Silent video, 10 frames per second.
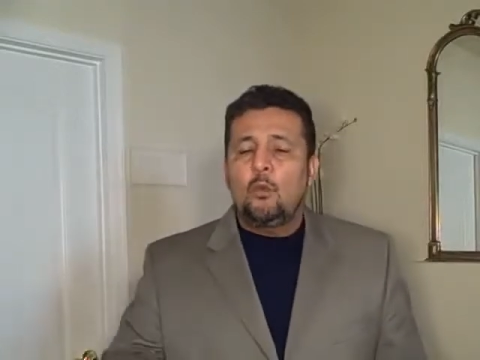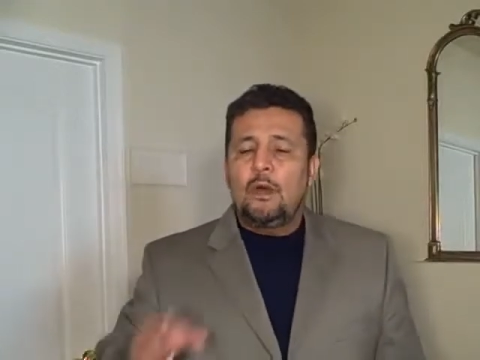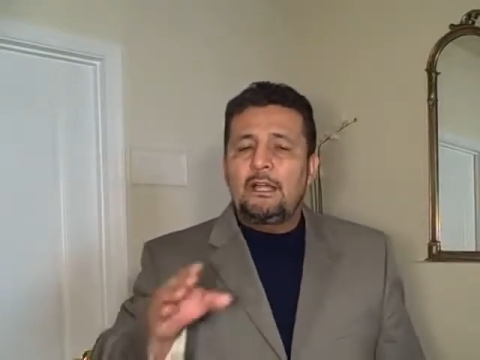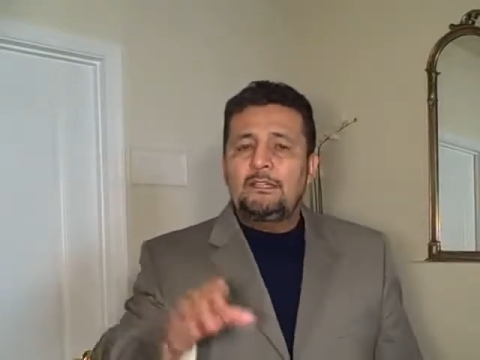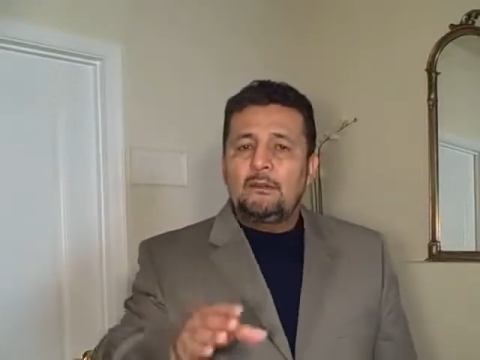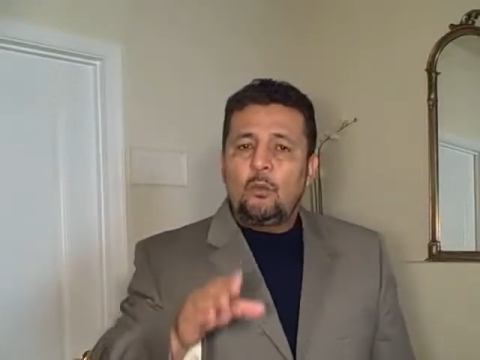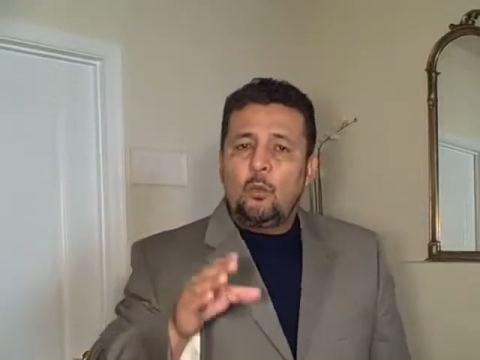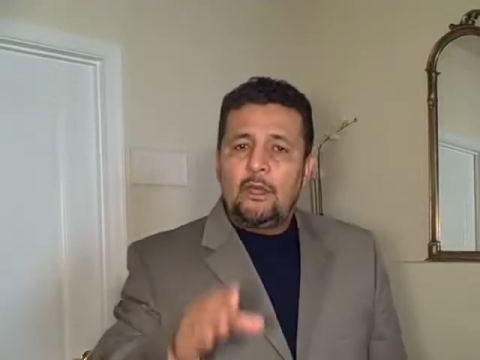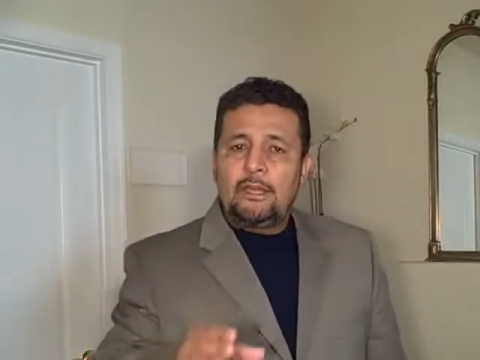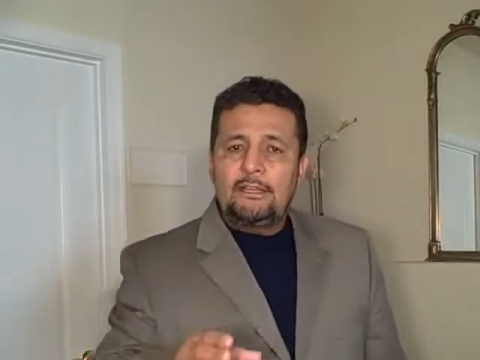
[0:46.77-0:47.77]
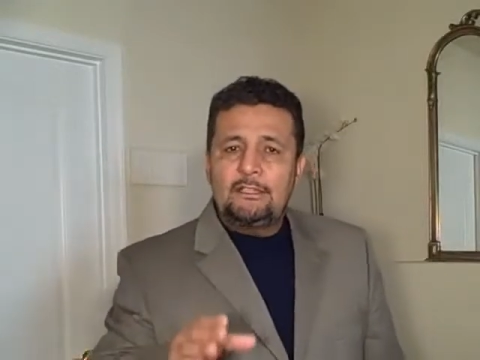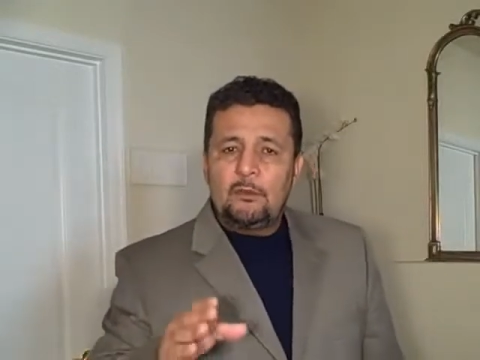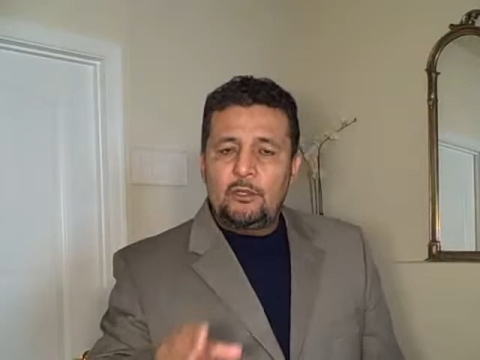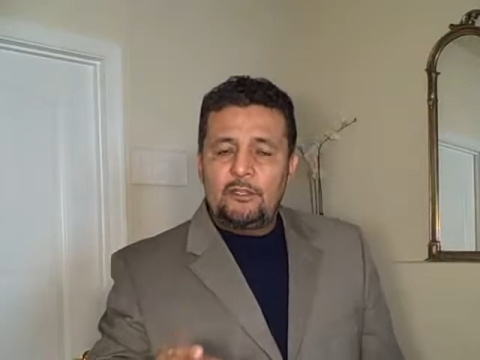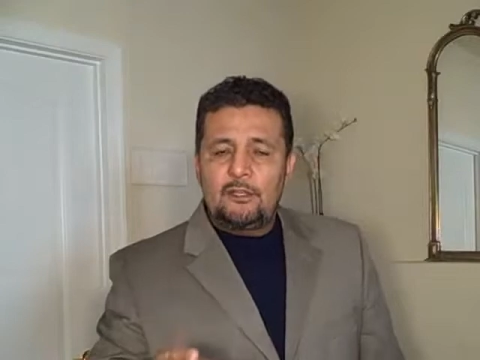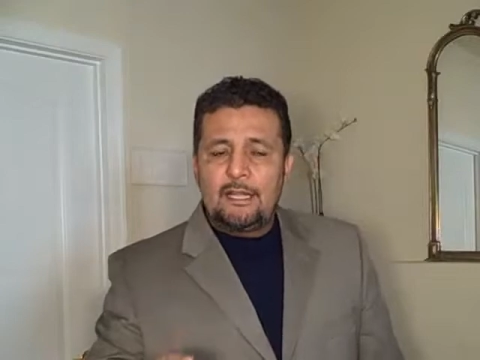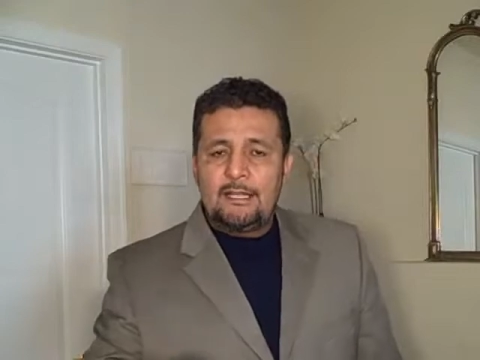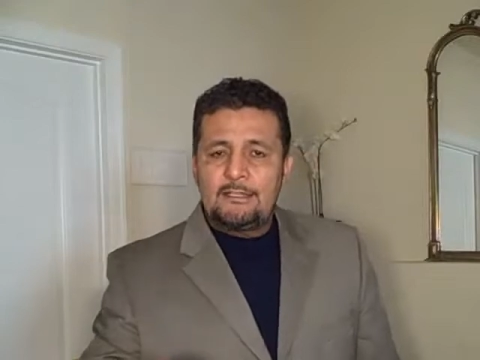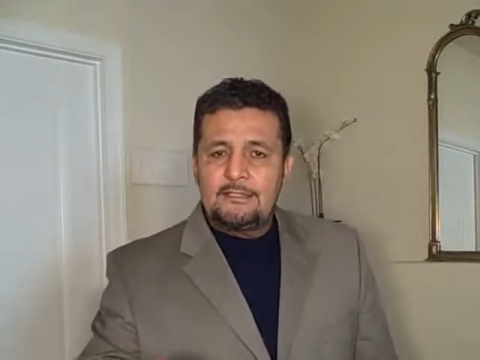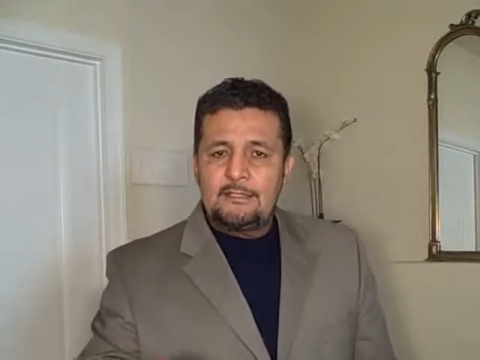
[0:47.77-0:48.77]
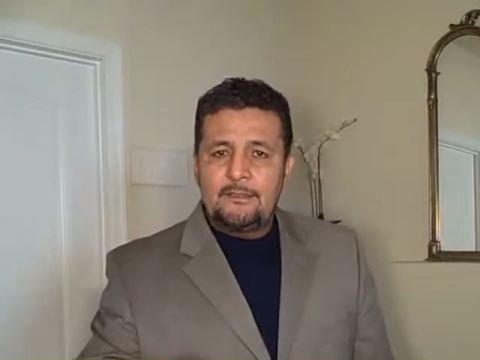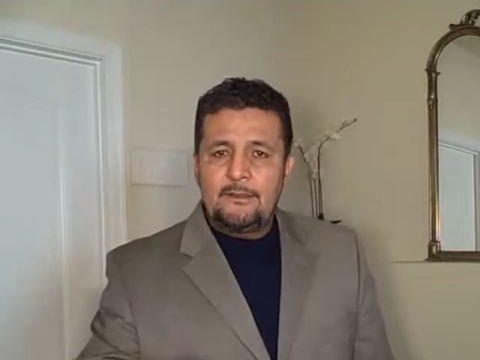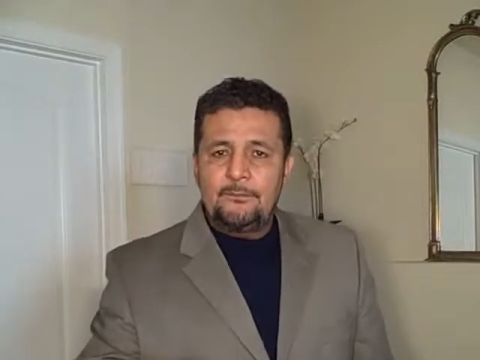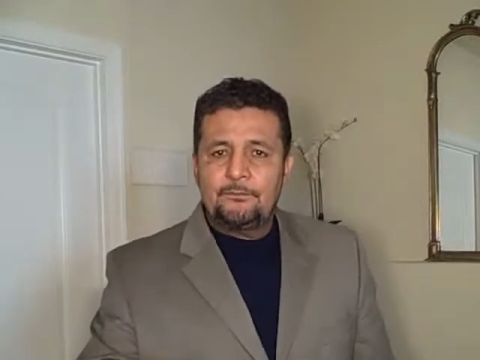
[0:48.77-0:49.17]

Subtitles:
One way that we utilize